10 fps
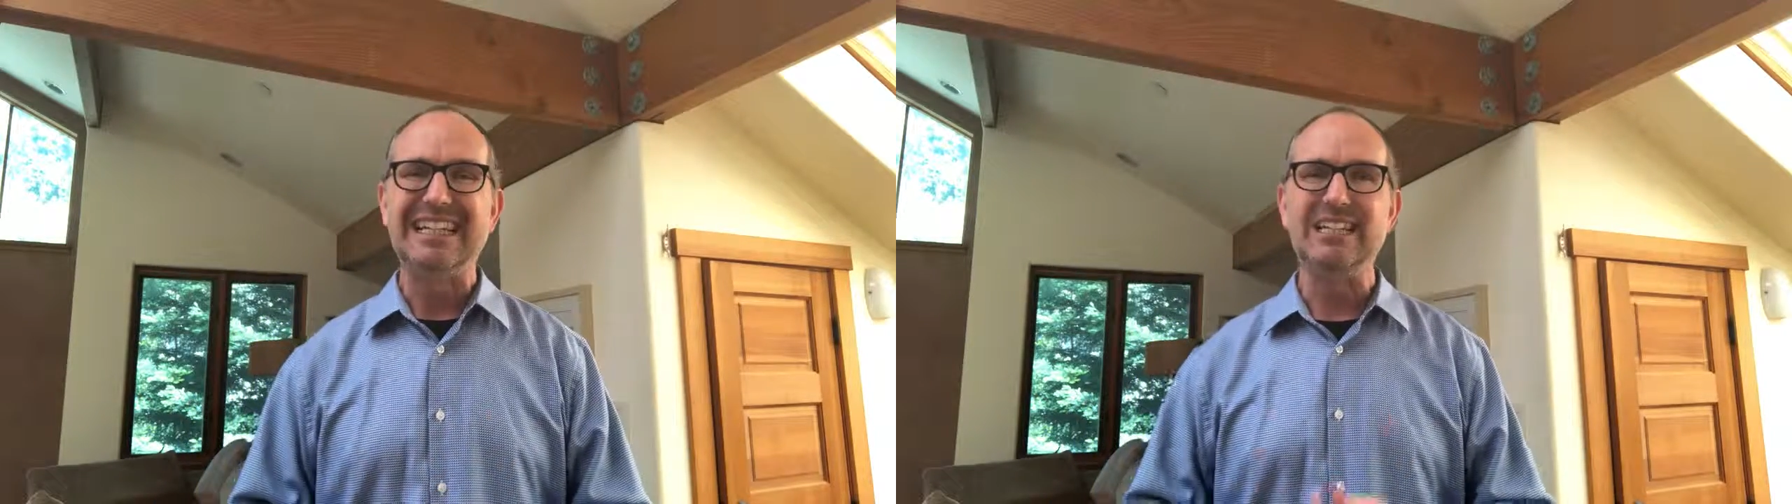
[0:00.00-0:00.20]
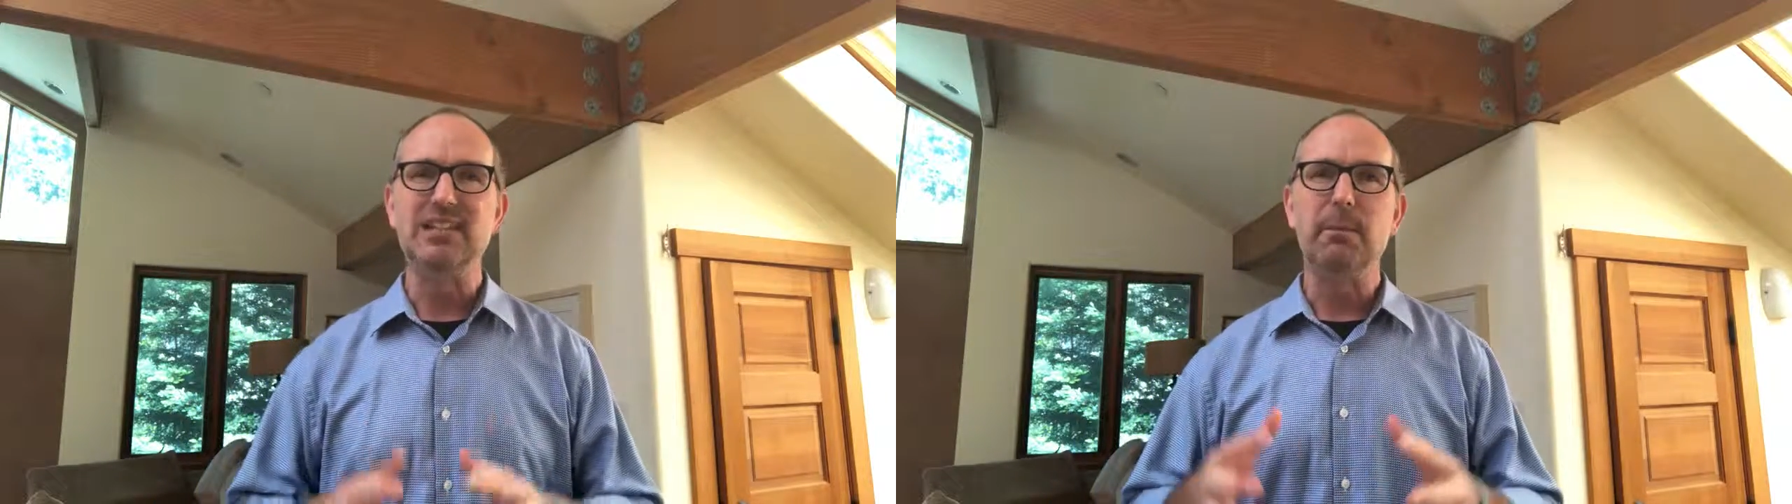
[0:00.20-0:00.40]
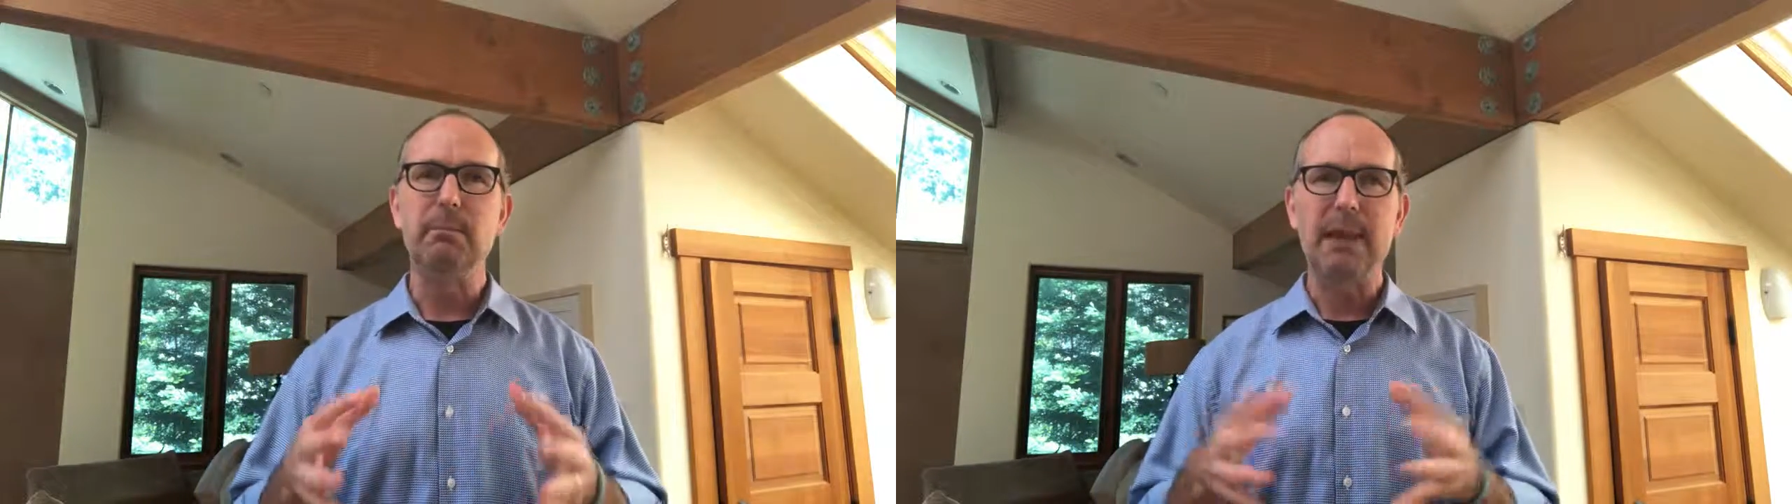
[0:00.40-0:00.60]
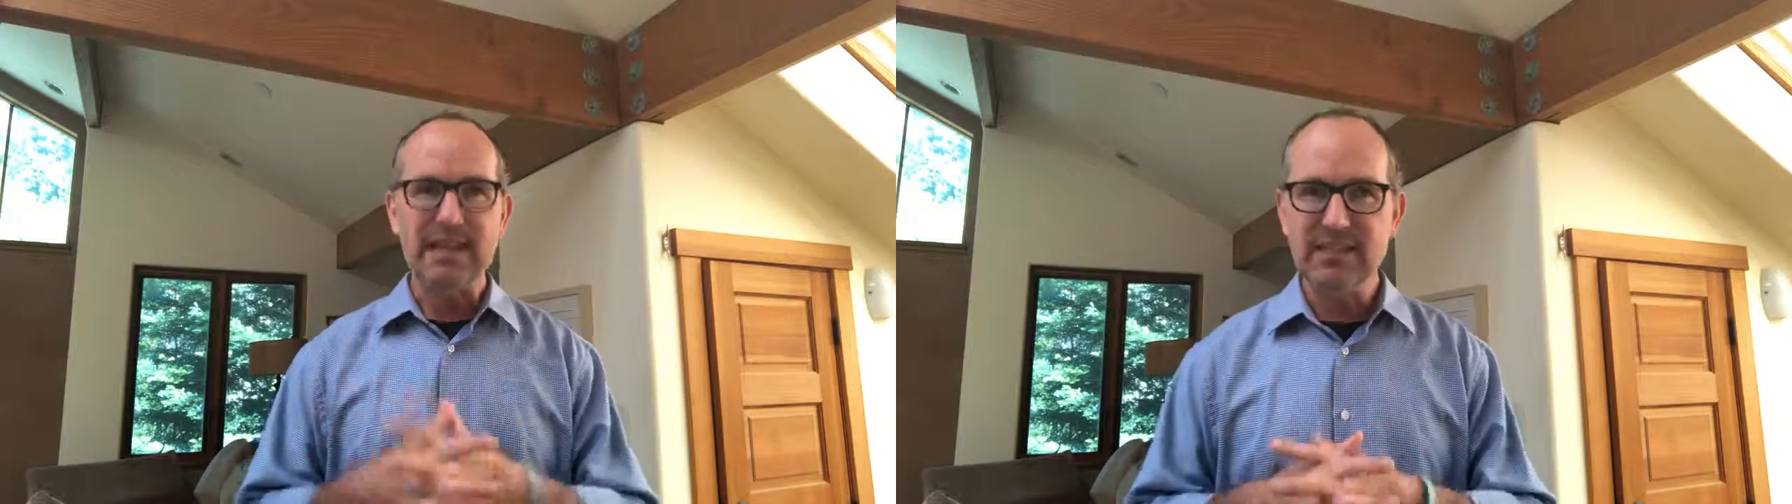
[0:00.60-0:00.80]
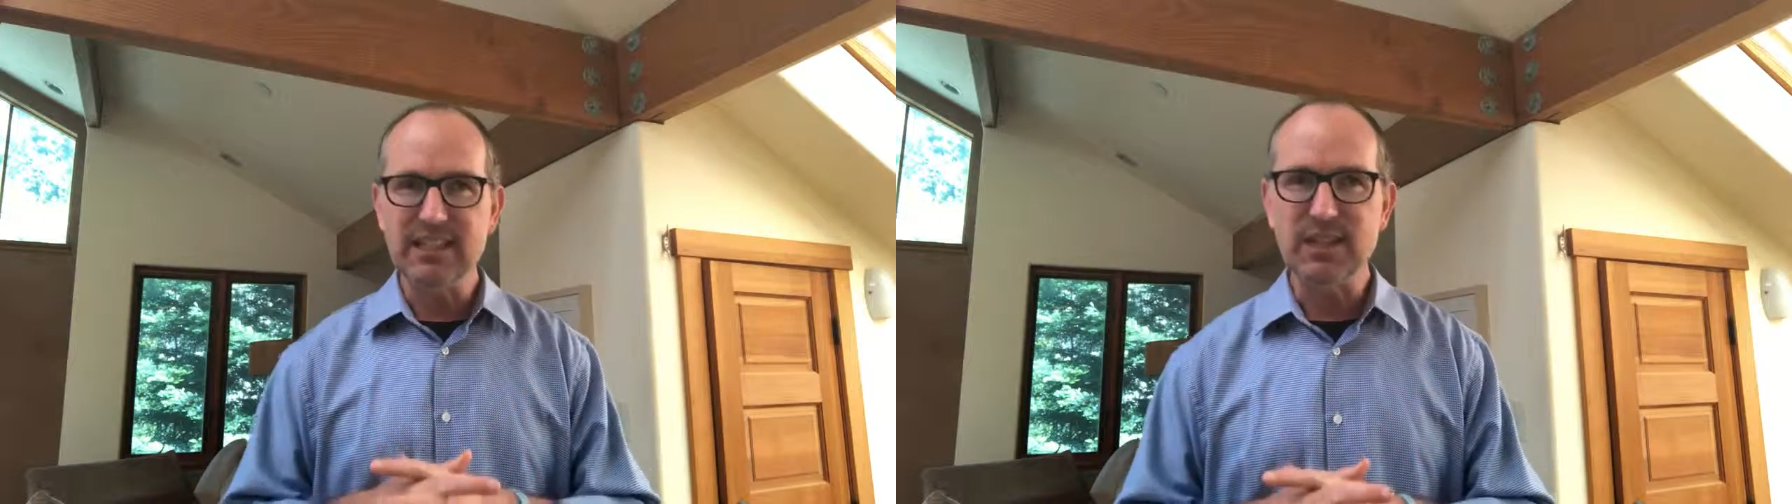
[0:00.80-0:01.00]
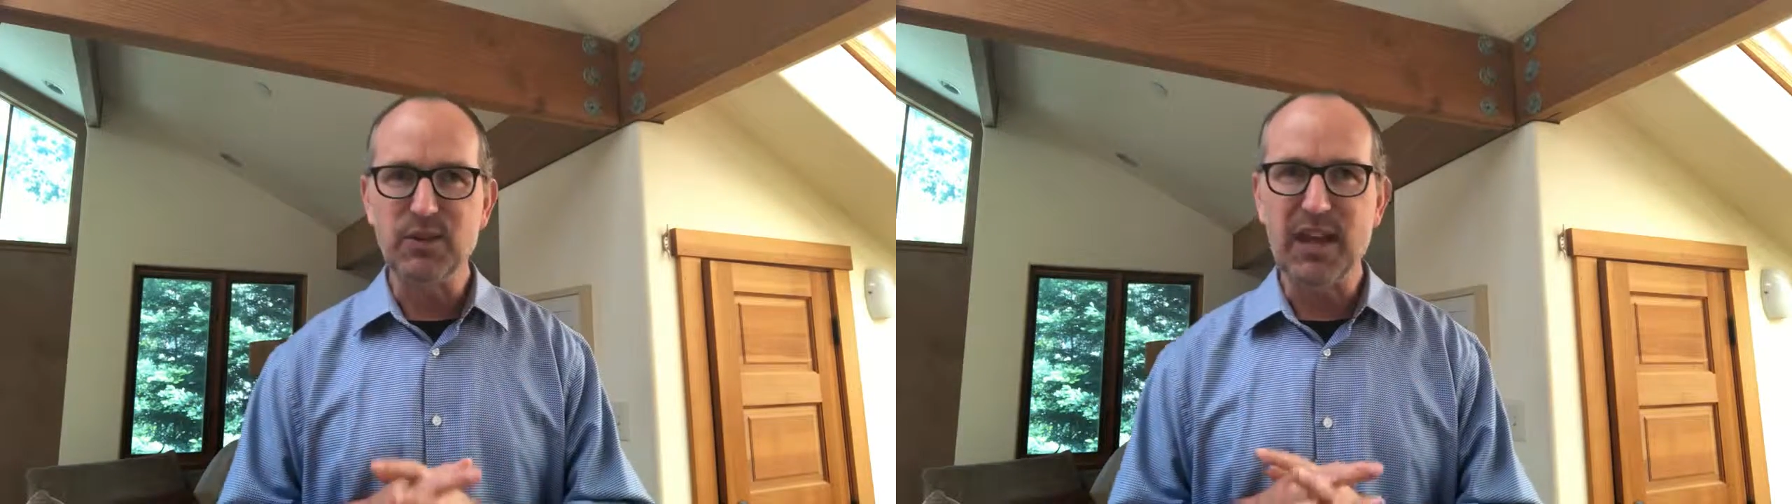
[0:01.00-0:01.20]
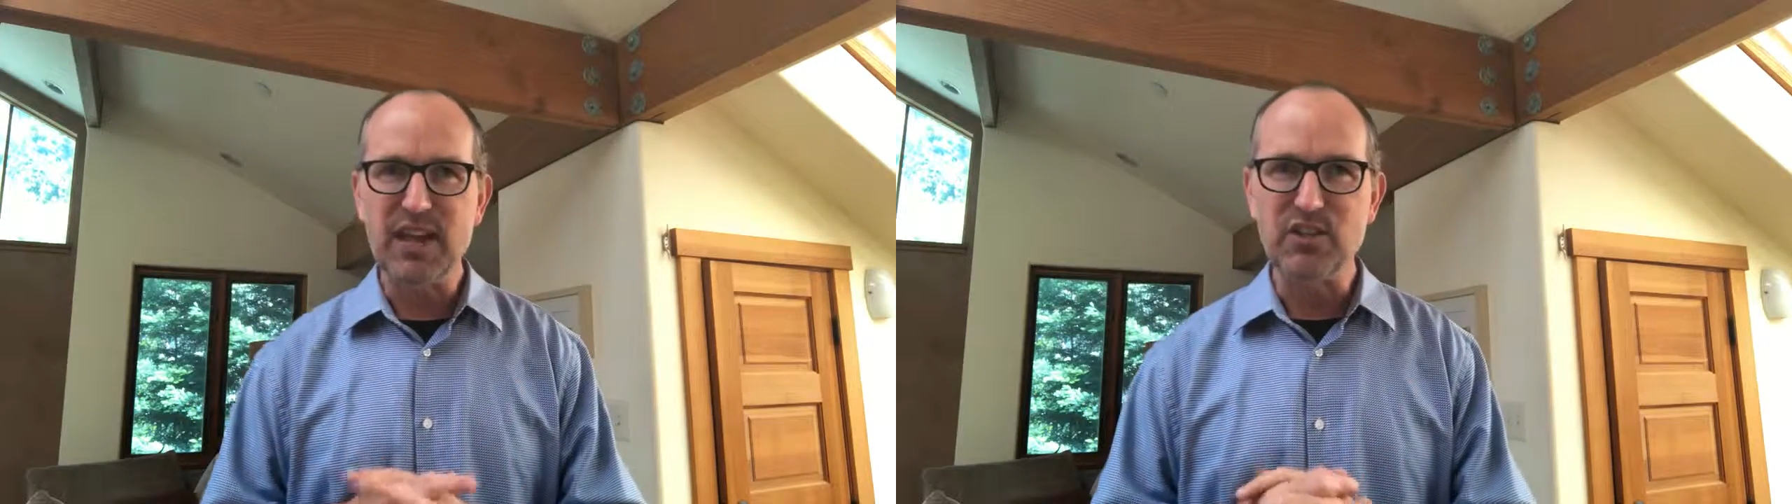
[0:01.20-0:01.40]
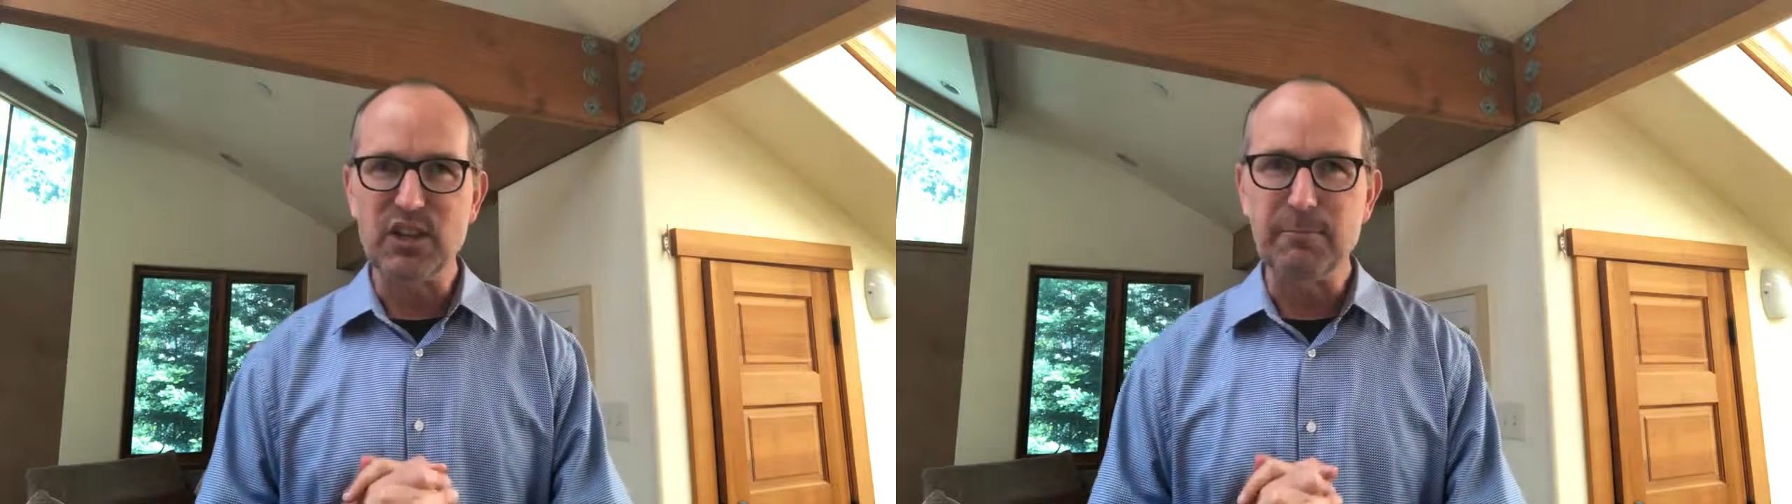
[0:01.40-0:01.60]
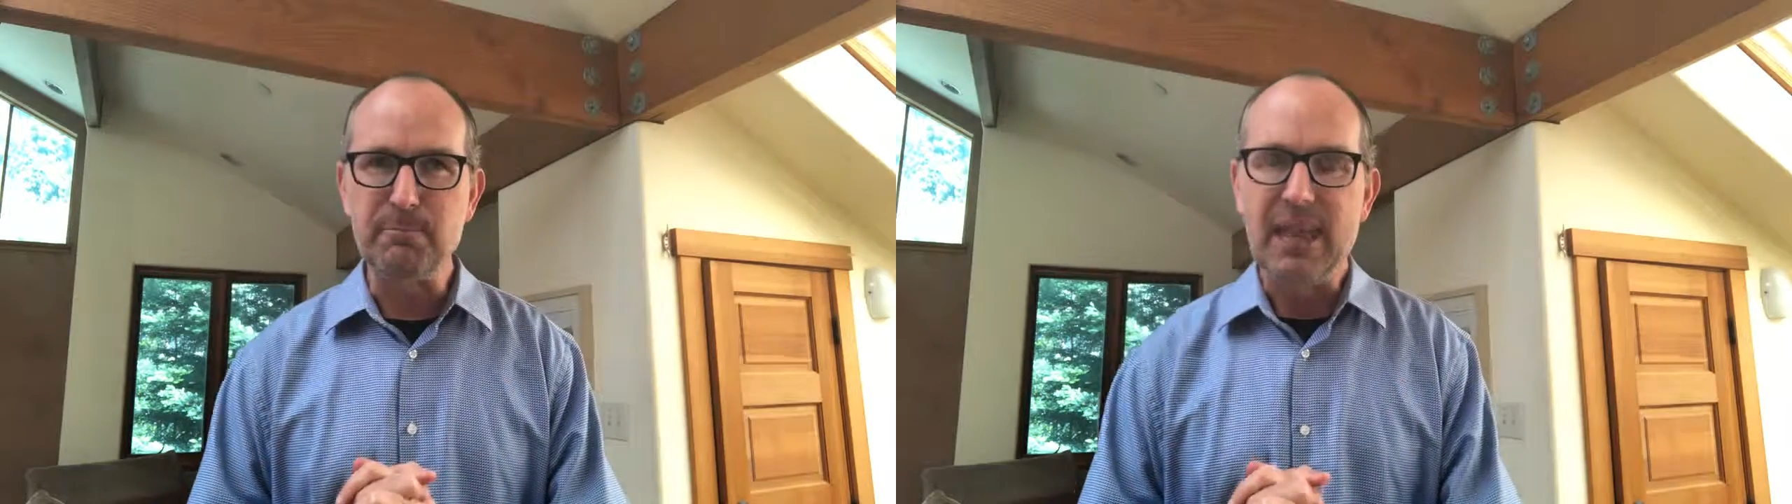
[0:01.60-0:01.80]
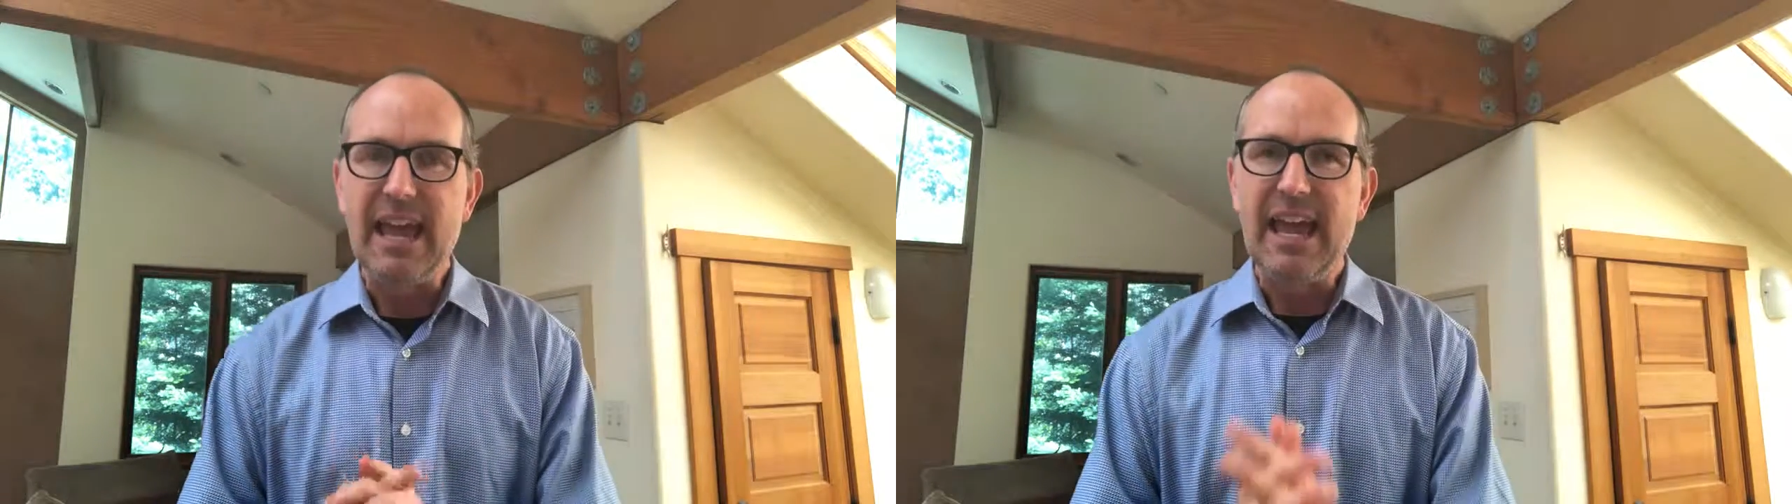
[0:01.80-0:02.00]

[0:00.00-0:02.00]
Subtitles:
It's an amazing location.